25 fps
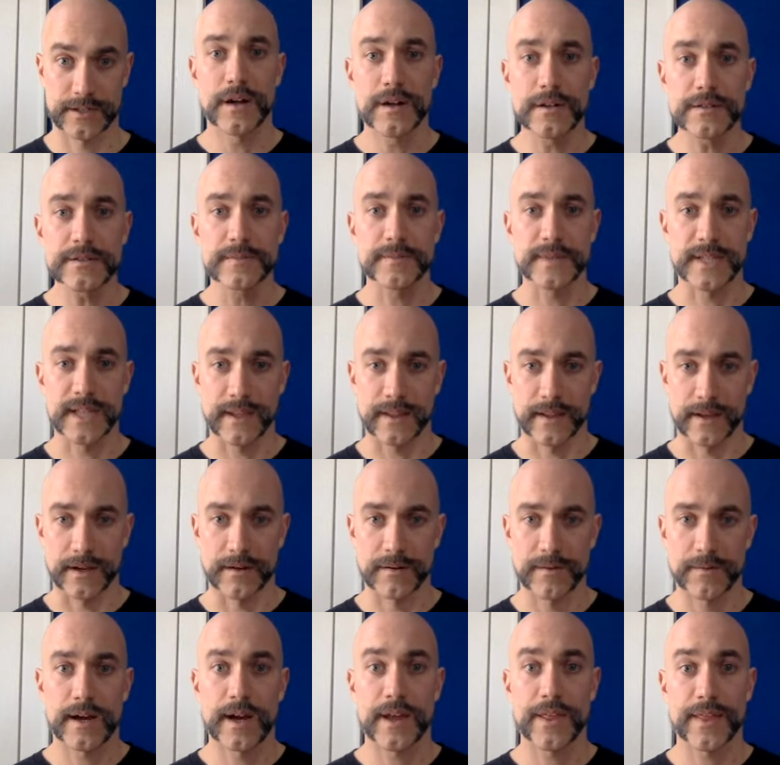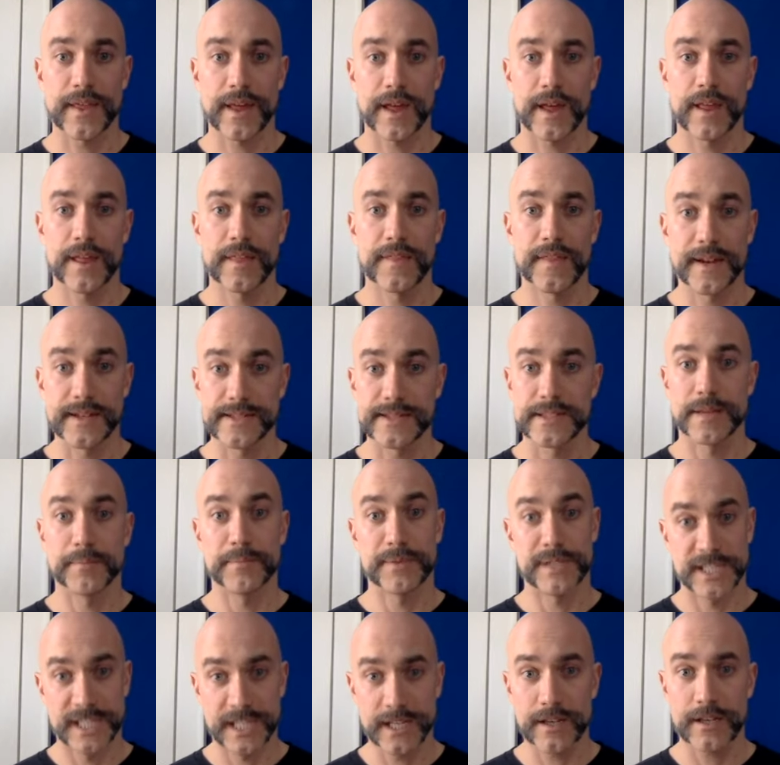Ultimately, though, I think that it's the
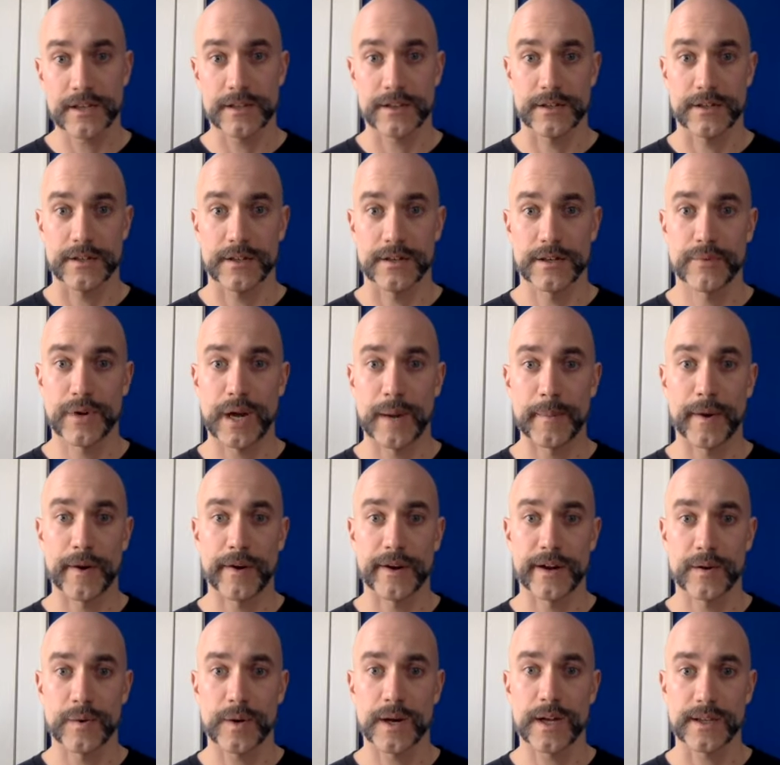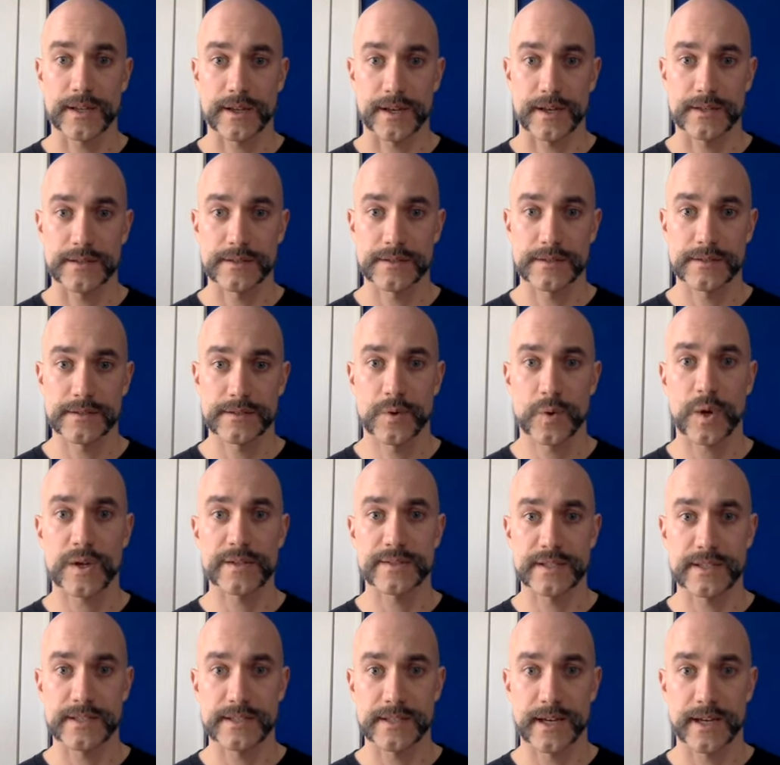particular primary qualities,
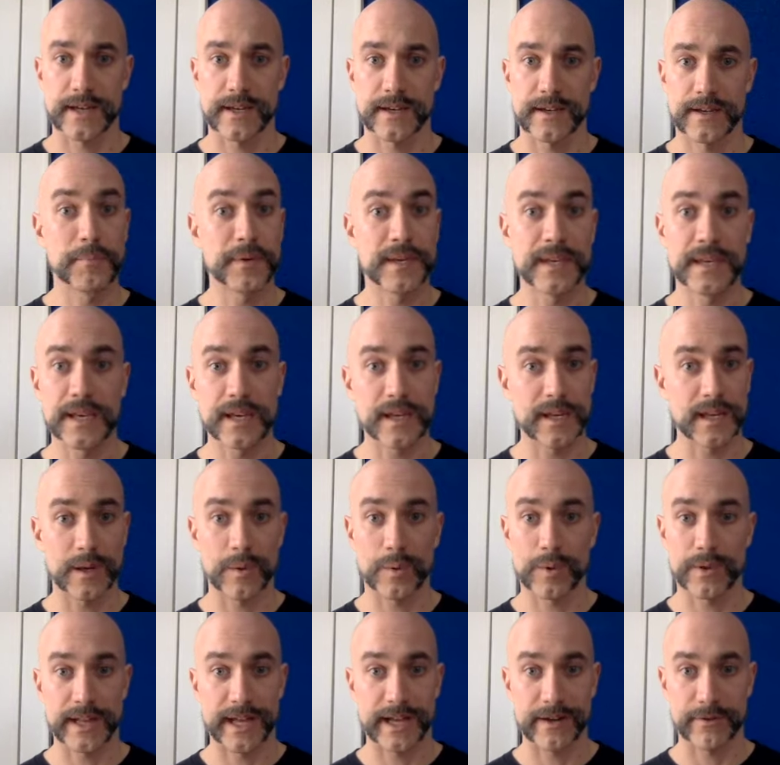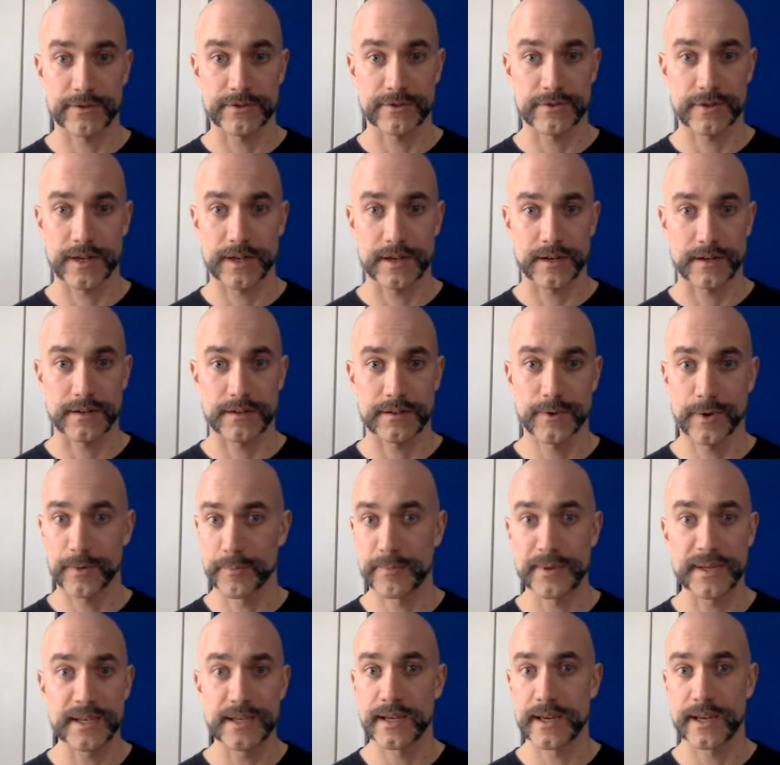qualities like being an equilateral triangle, or
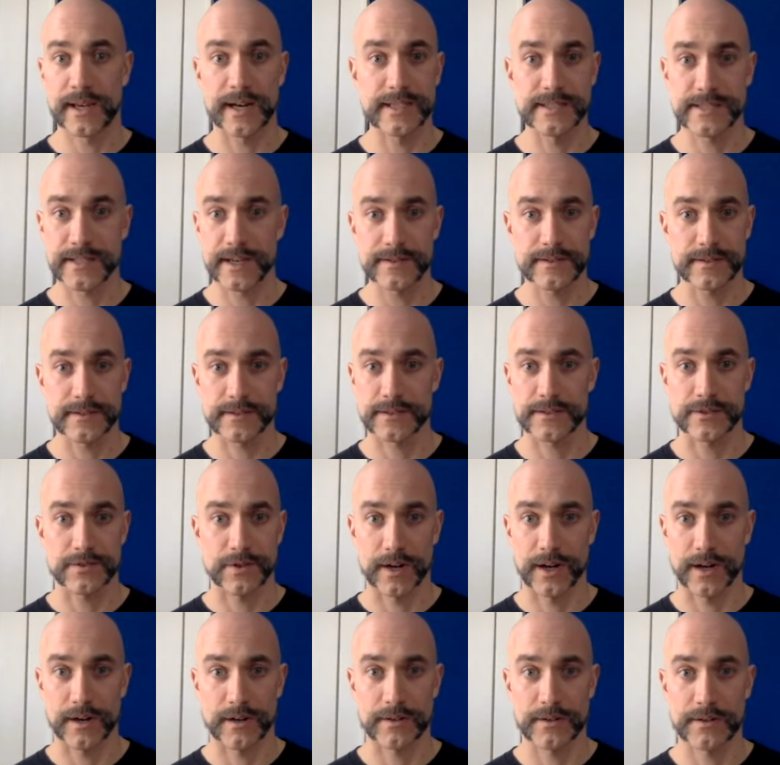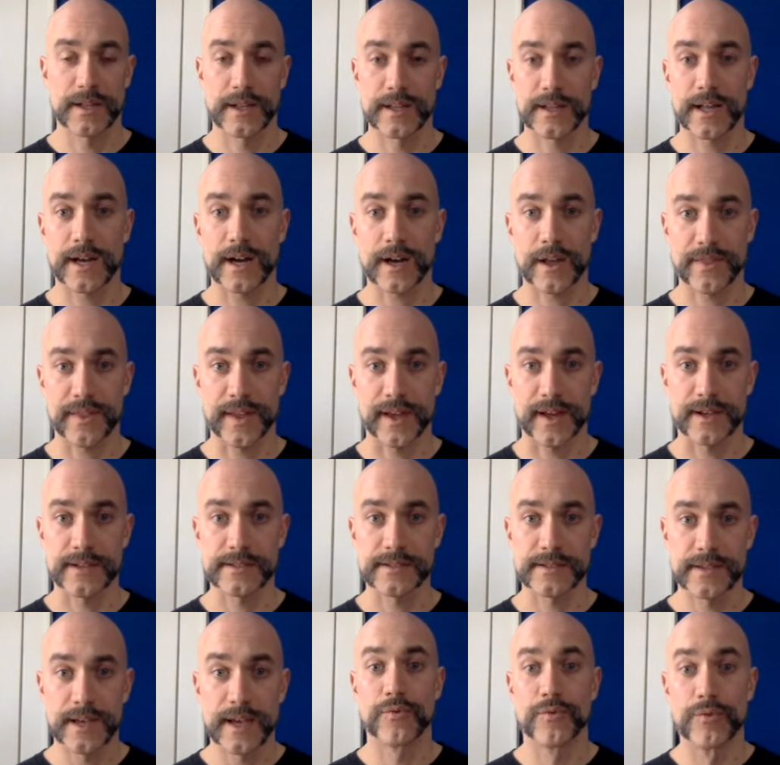being an isosceles triangle, that Locke
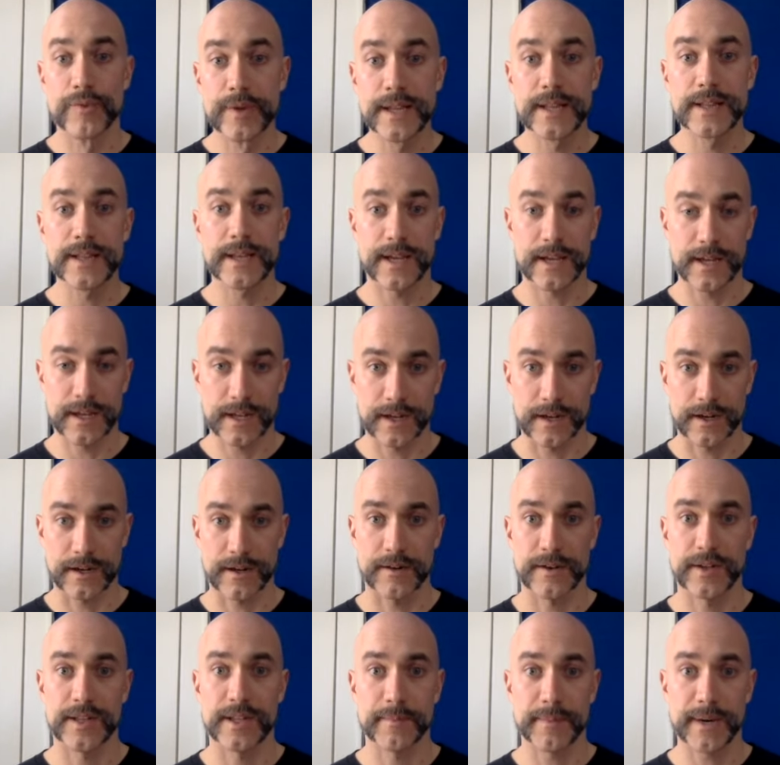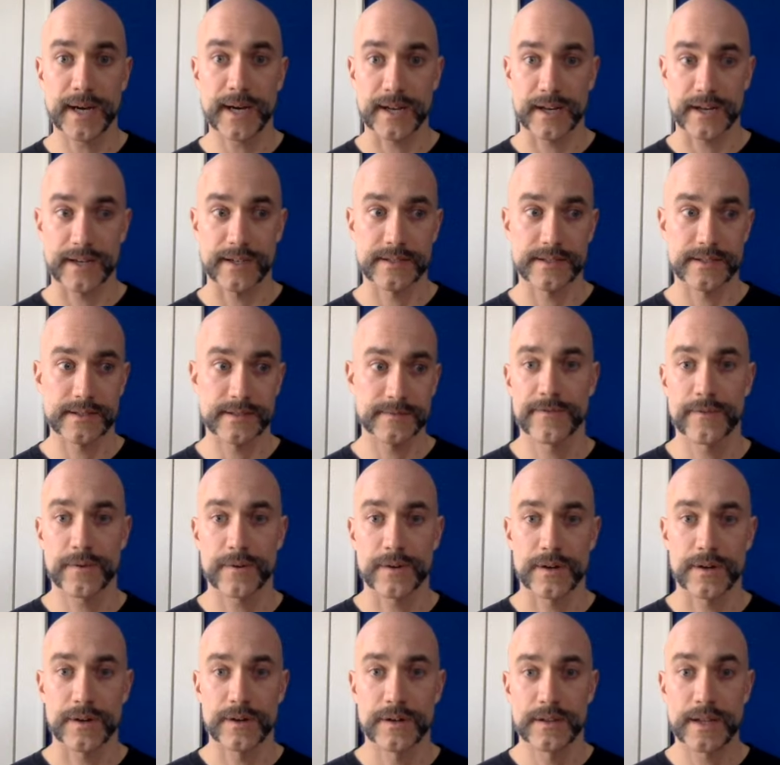thinks really inhere in the bodies.
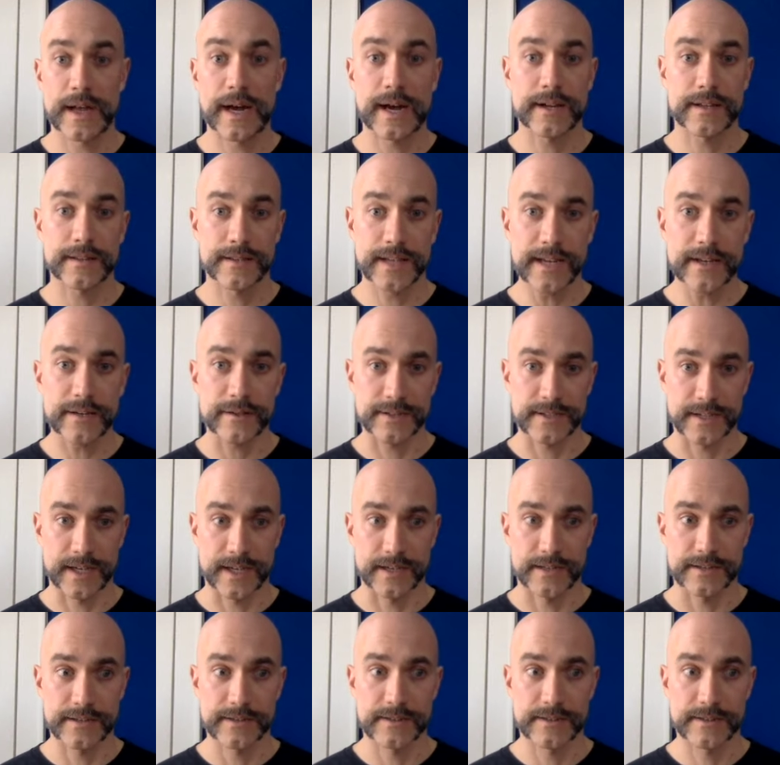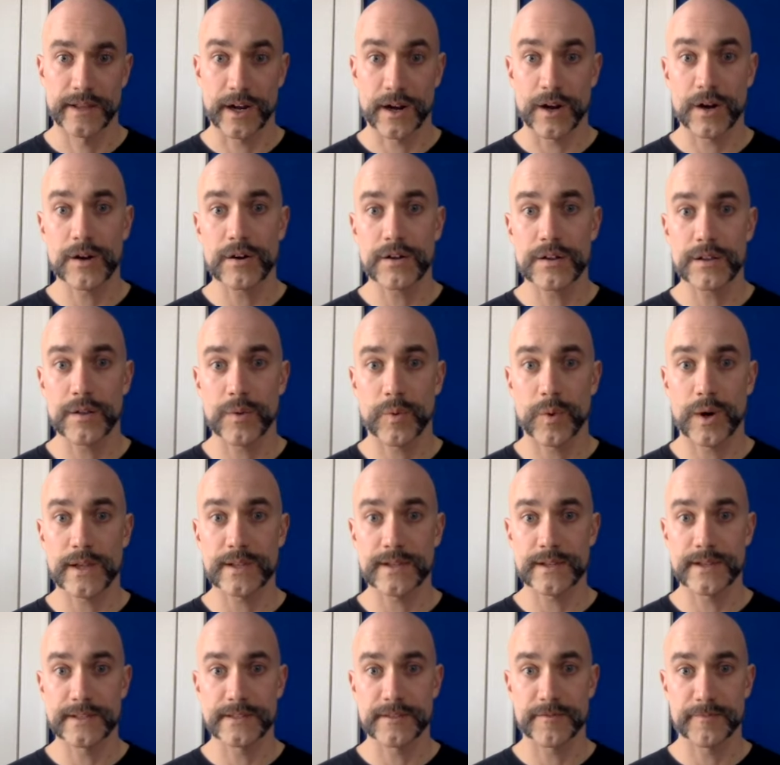For Locke later says that all
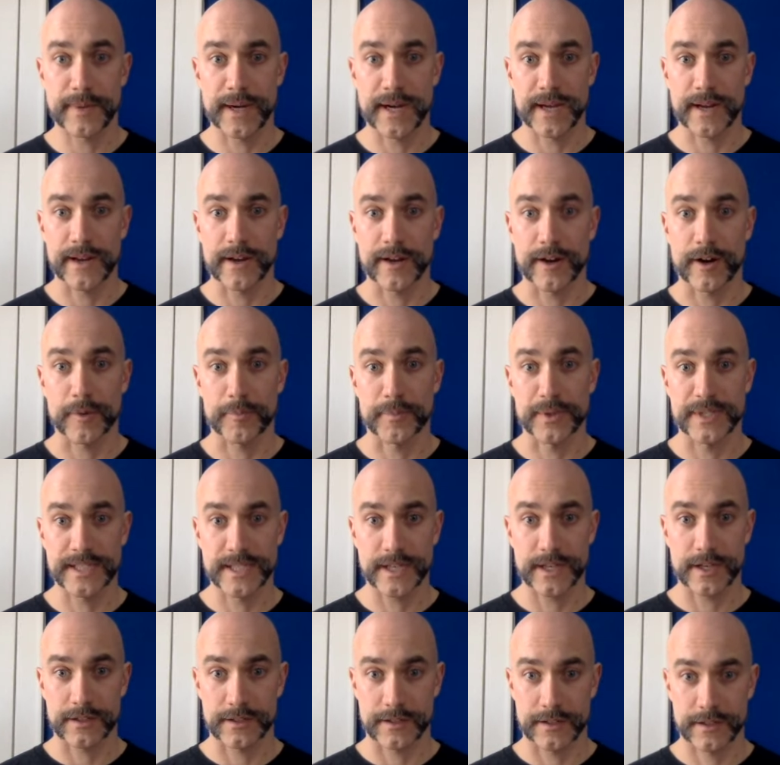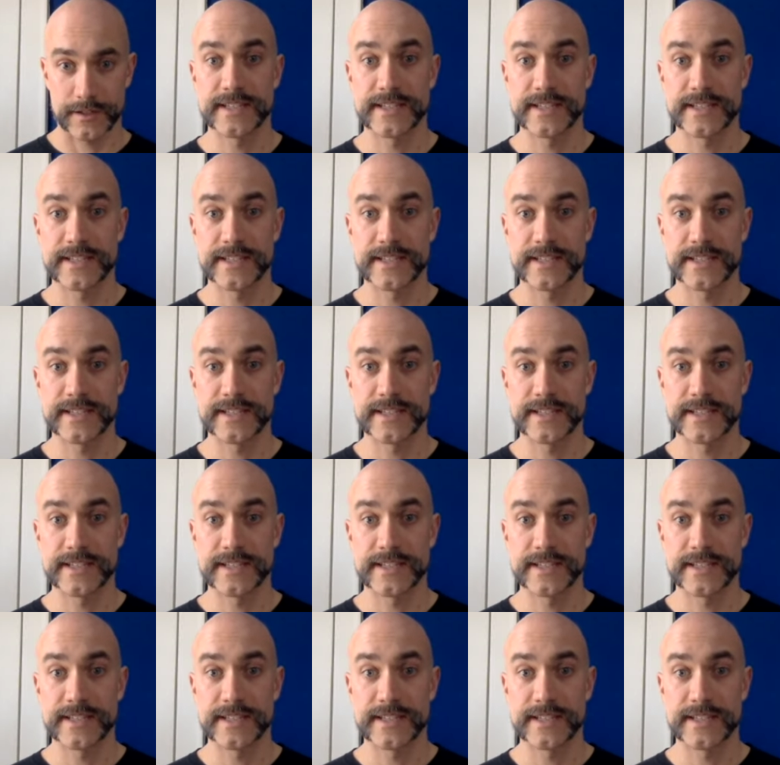qualities of body are particular.